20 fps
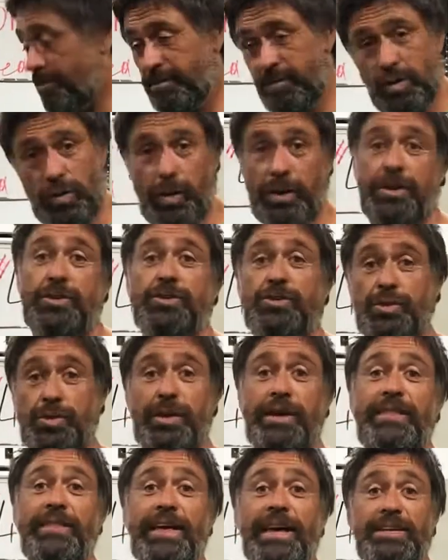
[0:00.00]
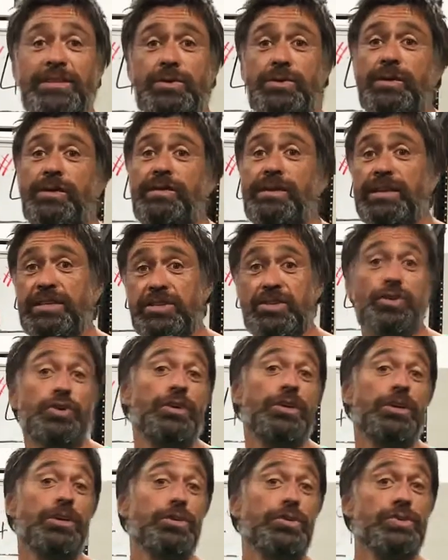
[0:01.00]
quite enjoying that sort of thing. So
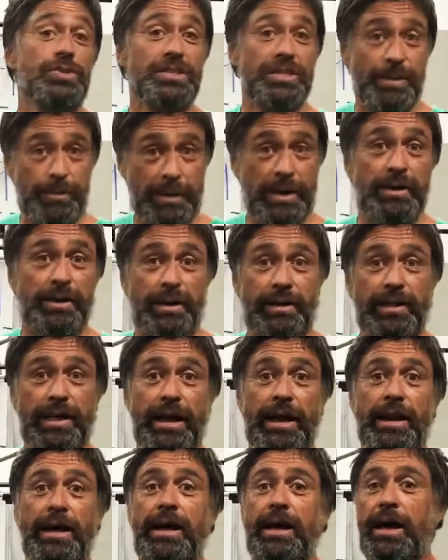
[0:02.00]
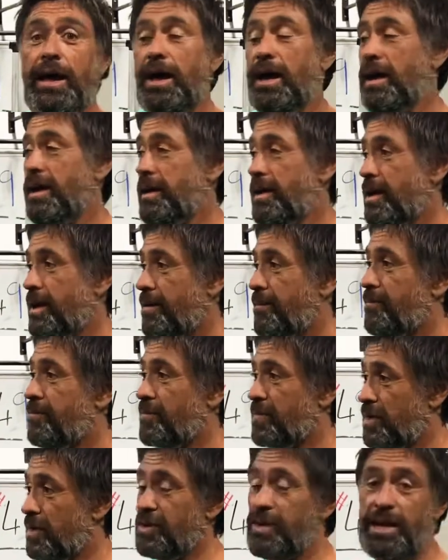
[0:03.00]
you can use something like that.
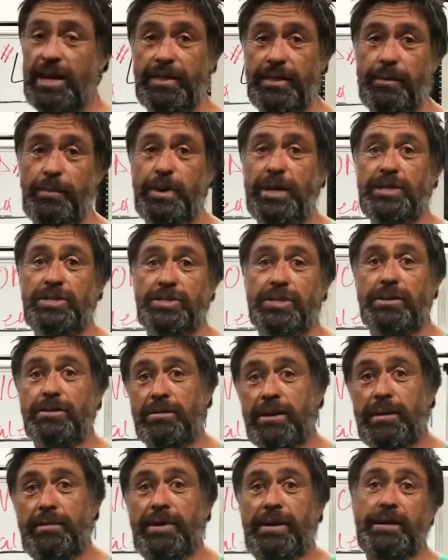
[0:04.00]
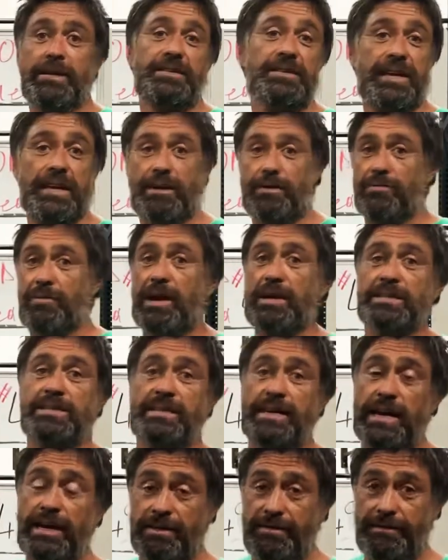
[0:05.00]
Go down the beach and take a
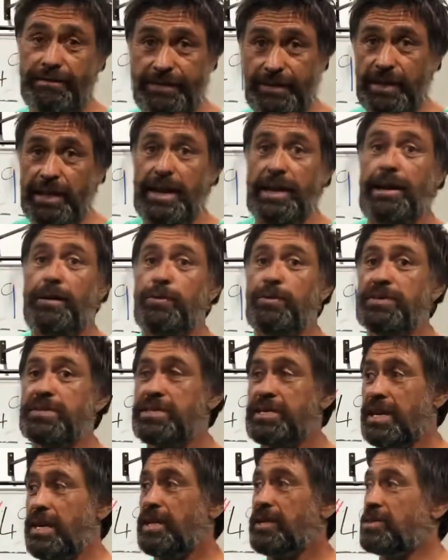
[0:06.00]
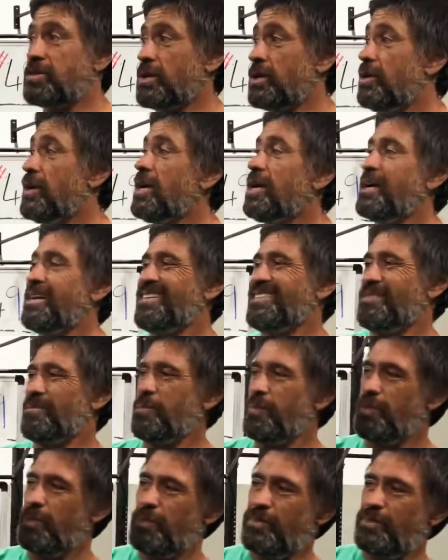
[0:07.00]
rucksack and fill that up with sand. So the
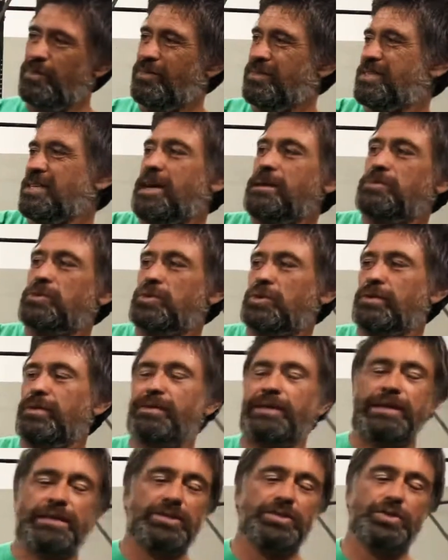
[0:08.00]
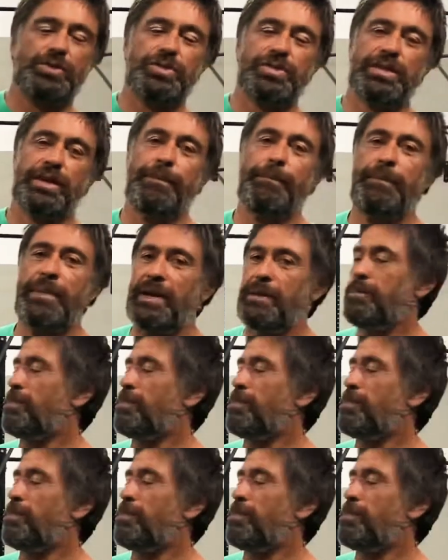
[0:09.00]
same sort of thing as using a med